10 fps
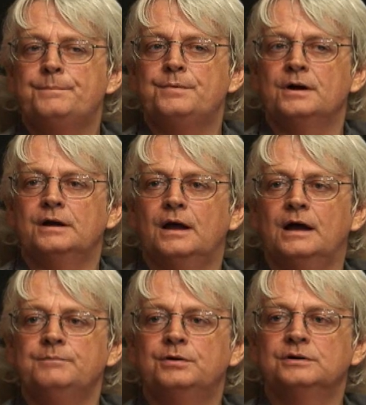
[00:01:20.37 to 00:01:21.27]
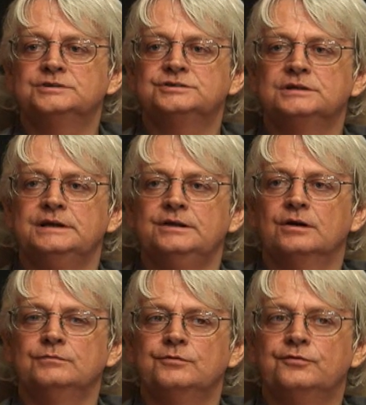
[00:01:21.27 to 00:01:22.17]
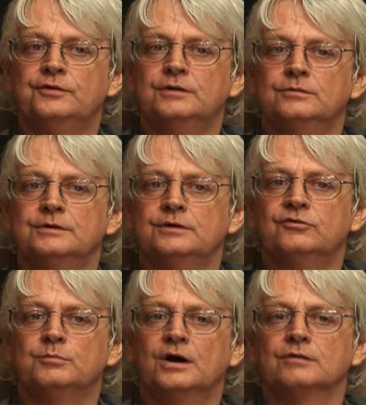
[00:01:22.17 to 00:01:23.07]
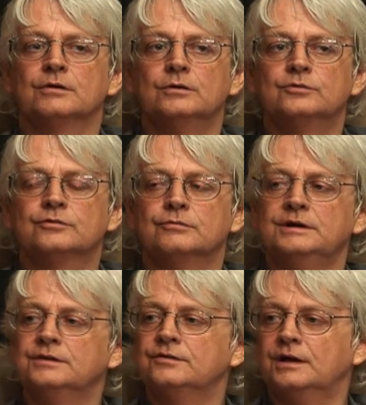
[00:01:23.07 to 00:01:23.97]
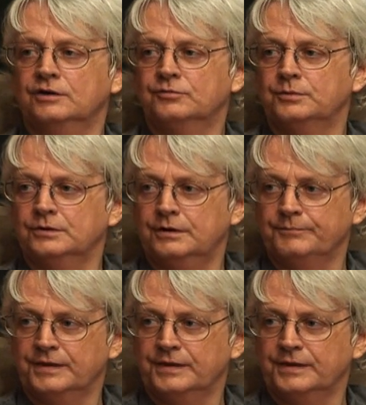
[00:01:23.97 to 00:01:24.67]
but I personally don't feel that it's my role to read the textbook,